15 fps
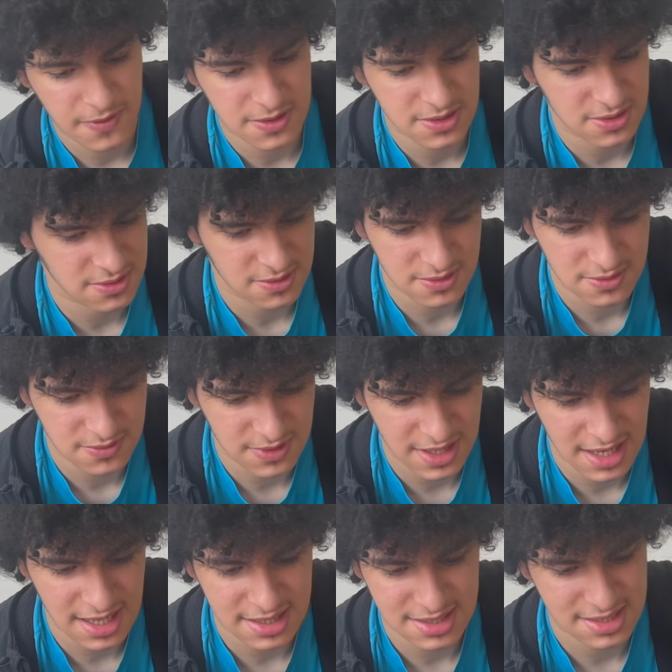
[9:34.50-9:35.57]
official
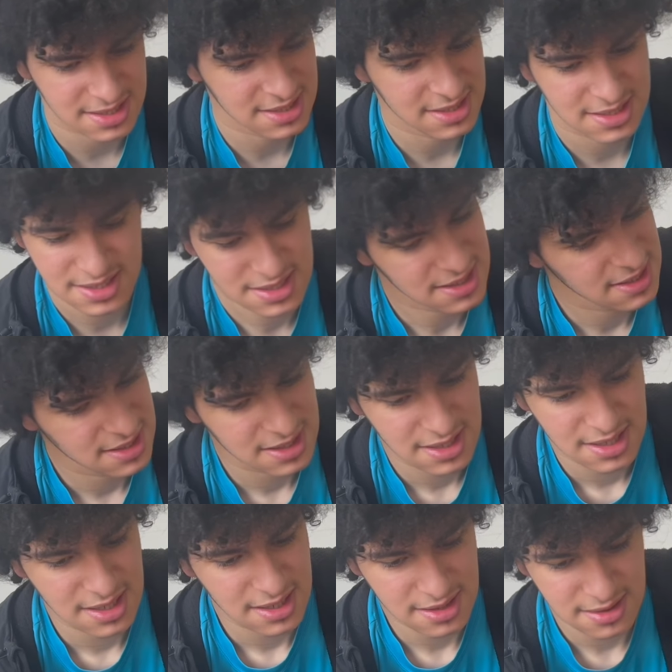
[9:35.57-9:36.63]
reaction.
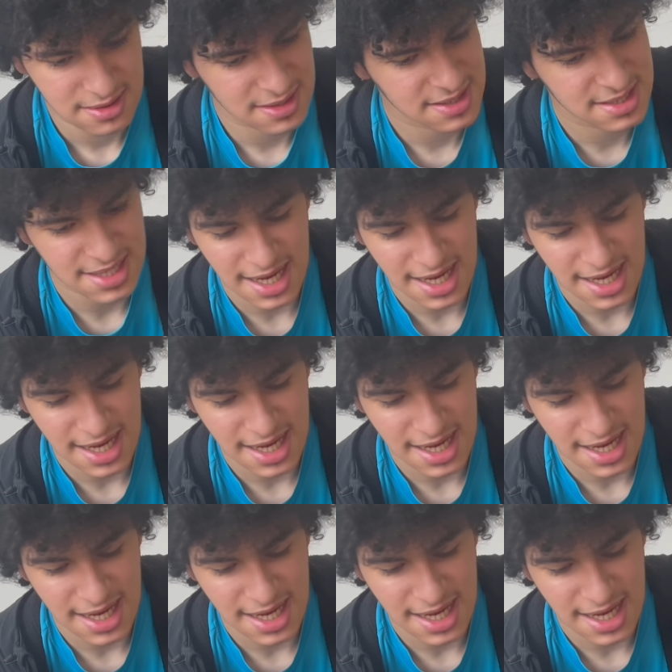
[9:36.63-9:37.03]
These